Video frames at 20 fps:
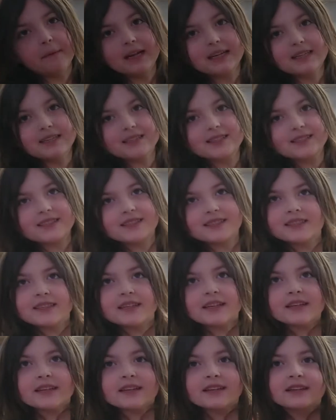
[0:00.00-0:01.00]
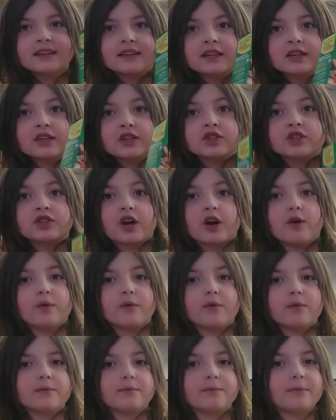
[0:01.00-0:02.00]
Mints. So,
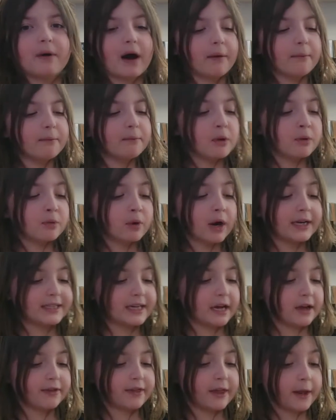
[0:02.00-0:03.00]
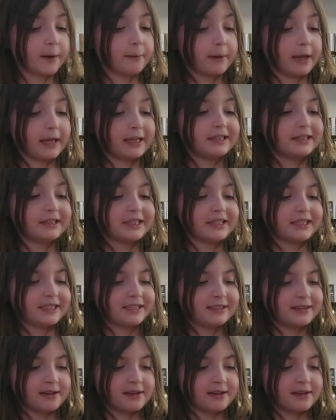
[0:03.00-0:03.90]
Mom, write down Thin Mints.